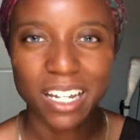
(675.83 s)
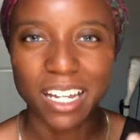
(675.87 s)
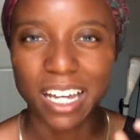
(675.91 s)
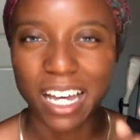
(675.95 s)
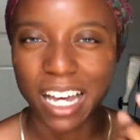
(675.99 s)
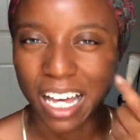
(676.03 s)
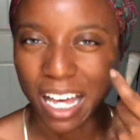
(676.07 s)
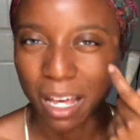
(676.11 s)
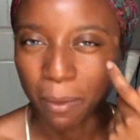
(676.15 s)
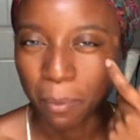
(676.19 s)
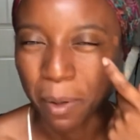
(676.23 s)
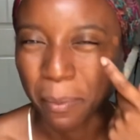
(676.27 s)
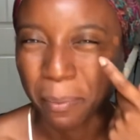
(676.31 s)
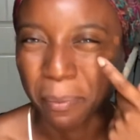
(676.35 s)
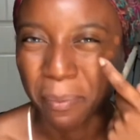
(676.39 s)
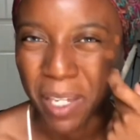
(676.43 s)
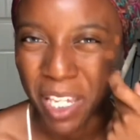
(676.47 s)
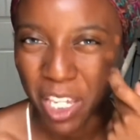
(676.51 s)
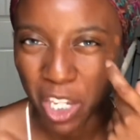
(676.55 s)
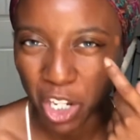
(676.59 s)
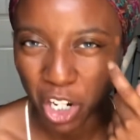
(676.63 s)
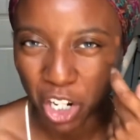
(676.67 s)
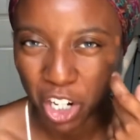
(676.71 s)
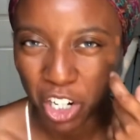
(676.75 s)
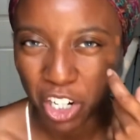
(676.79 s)
I'm a
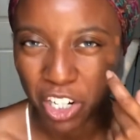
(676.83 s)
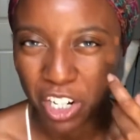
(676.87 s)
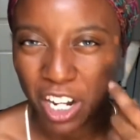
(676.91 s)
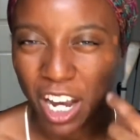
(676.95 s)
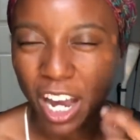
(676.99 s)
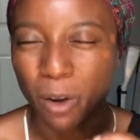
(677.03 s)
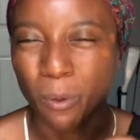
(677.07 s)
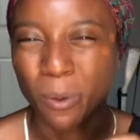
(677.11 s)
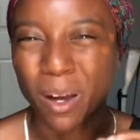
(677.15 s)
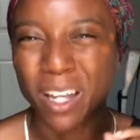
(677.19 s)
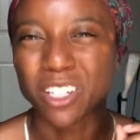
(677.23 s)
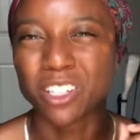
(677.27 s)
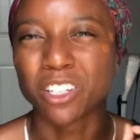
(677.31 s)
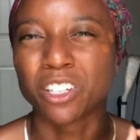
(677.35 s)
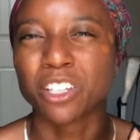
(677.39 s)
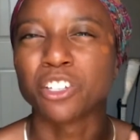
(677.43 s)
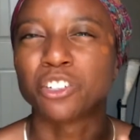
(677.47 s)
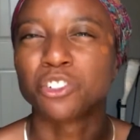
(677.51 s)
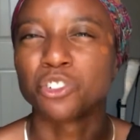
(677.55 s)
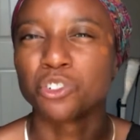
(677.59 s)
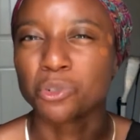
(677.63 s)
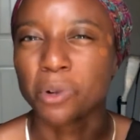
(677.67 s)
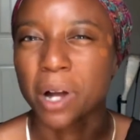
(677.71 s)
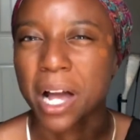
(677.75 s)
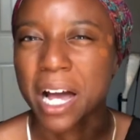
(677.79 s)
picker. I wait till it
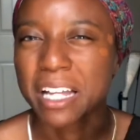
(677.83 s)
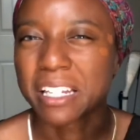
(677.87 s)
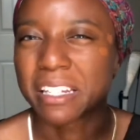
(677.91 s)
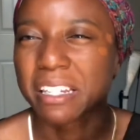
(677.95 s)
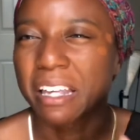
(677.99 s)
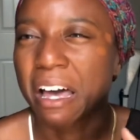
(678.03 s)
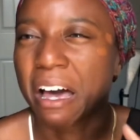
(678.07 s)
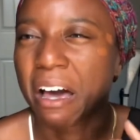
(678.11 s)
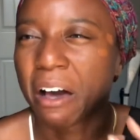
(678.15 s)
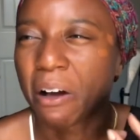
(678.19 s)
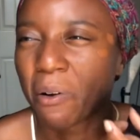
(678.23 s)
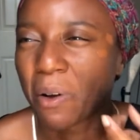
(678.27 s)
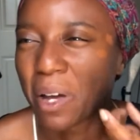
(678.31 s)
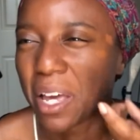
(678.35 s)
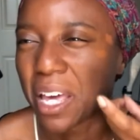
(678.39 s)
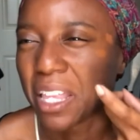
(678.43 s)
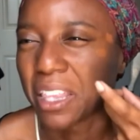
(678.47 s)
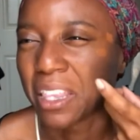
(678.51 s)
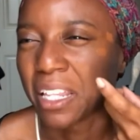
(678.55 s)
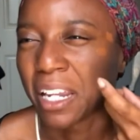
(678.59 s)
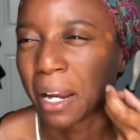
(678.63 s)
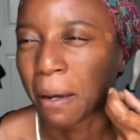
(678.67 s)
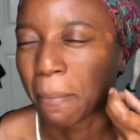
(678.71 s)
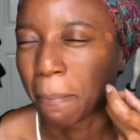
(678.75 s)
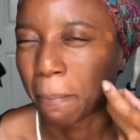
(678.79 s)
dries out and then
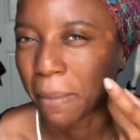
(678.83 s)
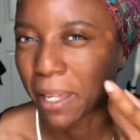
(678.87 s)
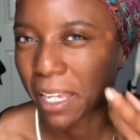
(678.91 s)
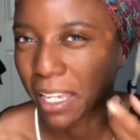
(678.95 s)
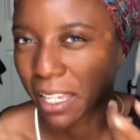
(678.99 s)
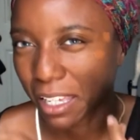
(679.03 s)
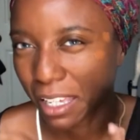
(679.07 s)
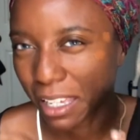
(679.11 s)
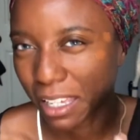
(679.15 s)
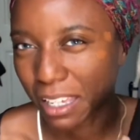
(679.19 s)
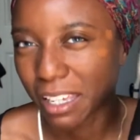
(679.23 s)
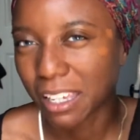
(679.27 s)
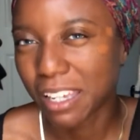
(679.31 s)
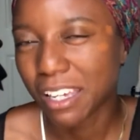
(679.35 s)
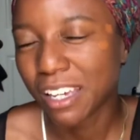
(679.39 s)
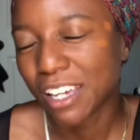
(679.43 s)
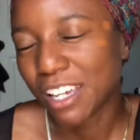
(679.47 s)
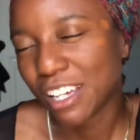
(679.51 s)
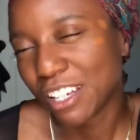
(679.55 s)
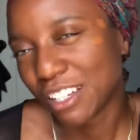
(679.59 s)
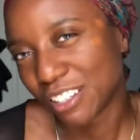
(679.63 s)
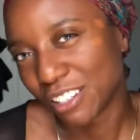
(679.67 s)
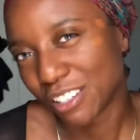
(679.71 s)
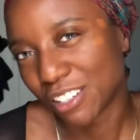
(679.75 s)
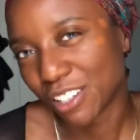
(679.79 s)
I pick it.
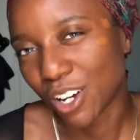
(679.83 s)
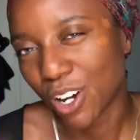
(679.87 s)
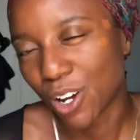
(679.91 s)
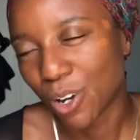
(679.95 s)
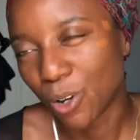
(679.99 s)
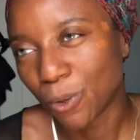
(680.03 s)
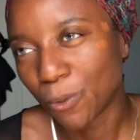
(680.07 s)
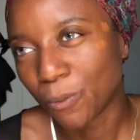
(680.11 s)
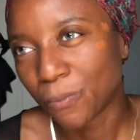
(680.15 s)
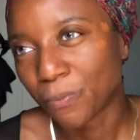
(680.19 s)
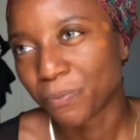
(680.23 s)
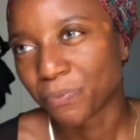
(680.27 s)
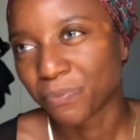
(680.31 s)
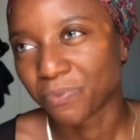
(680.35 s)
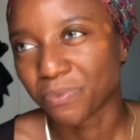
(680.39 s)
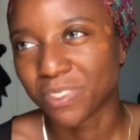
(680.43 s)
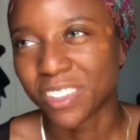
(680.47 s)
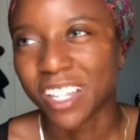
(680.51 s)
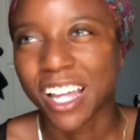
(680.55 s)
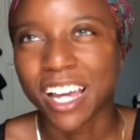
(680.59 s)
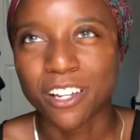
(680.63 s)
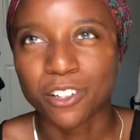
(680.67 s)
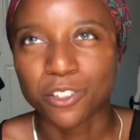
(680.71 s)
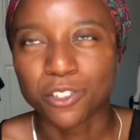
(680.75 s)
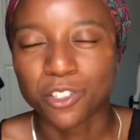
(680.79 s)
So
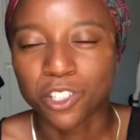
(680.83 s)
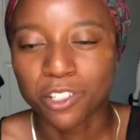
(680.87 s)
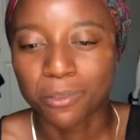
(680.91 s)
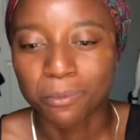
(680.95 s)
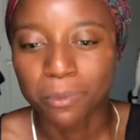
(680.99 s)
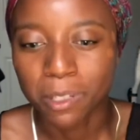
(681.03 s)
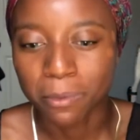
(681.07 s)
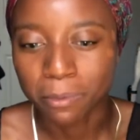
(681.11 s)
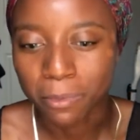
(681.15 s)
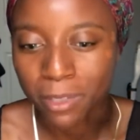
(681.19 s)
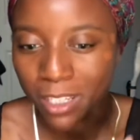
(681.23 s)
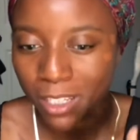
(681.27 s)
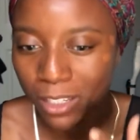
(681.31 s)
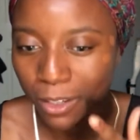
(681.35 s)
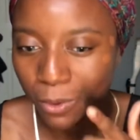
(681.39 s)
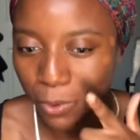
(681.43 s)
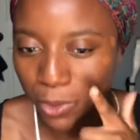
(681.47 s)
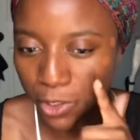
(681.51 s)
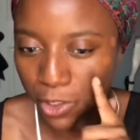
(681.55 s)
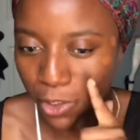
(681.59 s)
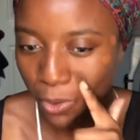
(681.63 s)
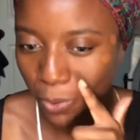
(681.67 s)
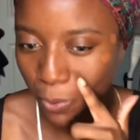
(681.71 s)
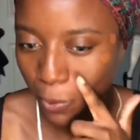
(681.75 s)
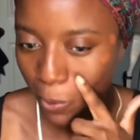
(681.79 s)
that used to be me, which
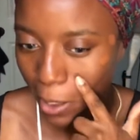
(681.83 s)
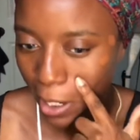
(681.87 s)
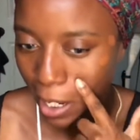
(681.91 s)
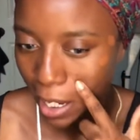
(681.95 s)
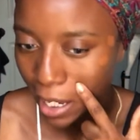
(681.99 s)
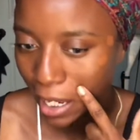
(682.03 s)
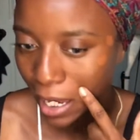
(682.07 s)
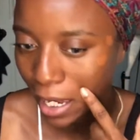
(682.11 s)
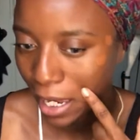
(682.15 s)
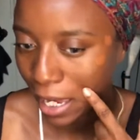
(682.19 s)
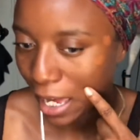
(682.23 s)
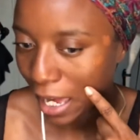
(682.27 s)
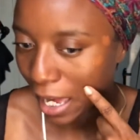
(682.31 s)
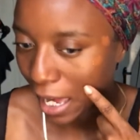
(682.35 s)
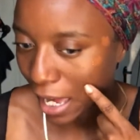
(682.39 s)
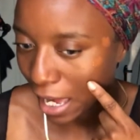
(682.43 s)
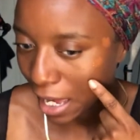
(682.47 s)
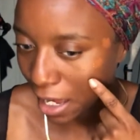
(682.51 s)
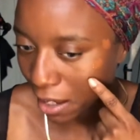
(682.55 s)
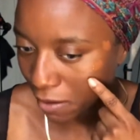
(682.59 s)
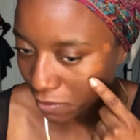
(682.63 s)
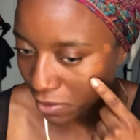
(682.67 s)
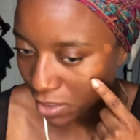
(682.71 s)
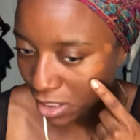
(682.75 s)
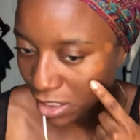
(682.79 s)
is why I
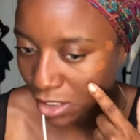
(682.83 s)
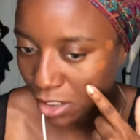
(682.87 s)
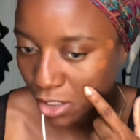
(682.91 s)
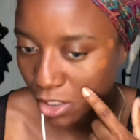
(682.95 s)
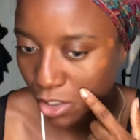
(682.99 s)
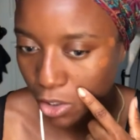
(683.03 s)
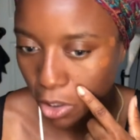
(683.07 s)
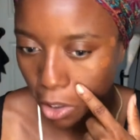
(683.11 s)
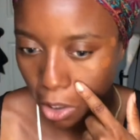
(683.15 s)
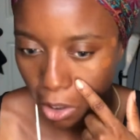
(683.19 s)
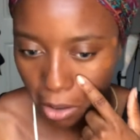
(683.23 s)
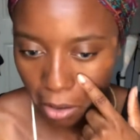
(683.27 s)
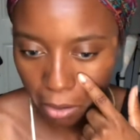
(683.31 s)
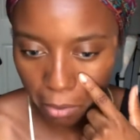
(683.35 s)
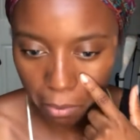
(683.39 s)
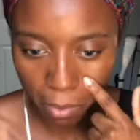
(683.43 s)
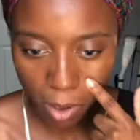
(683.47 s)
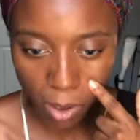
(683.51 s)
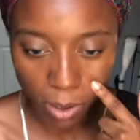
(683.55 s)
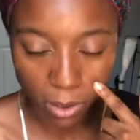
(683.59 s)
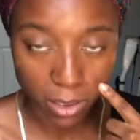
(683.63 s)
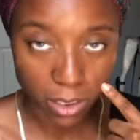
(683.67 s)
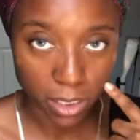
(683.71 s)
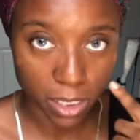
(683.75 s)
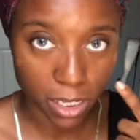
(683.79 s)
have these dark
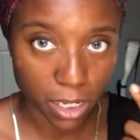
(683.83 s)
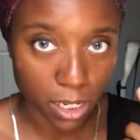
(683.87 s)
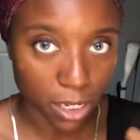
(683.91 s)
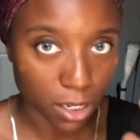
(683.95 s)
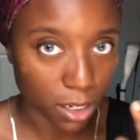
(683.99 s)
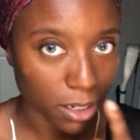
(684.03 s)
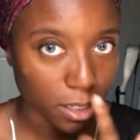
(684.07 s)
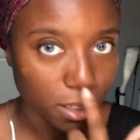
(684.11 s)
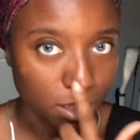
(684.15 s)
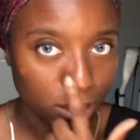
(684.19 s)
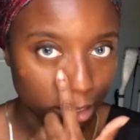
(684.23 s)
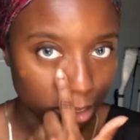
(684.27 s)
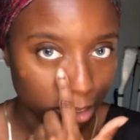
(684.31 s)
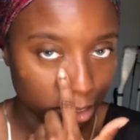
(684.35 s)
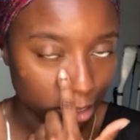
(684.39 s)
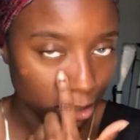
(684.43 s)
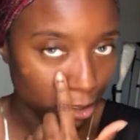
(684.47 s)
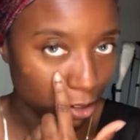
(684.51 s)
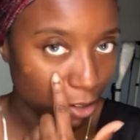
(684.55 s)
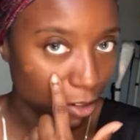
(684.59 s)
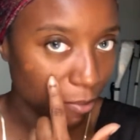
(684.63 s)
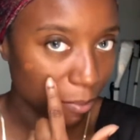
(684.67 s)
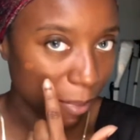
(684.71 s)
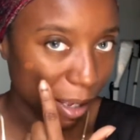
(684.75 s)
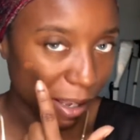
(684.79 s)
marks here in the center
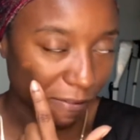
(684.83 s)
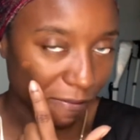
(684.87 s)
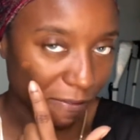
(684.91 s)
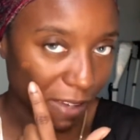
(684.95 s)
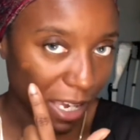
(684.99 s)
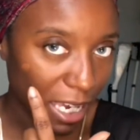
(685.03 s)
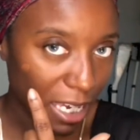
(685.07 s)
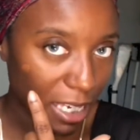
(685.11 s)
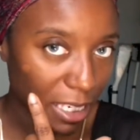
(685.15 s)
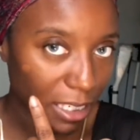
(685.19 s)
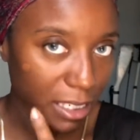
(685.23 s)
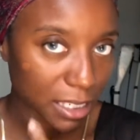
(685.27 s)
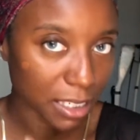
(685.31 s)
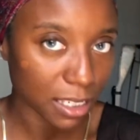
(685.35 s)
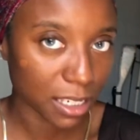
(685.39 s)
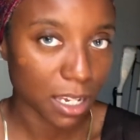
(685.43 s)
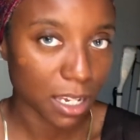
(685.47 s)
of my face.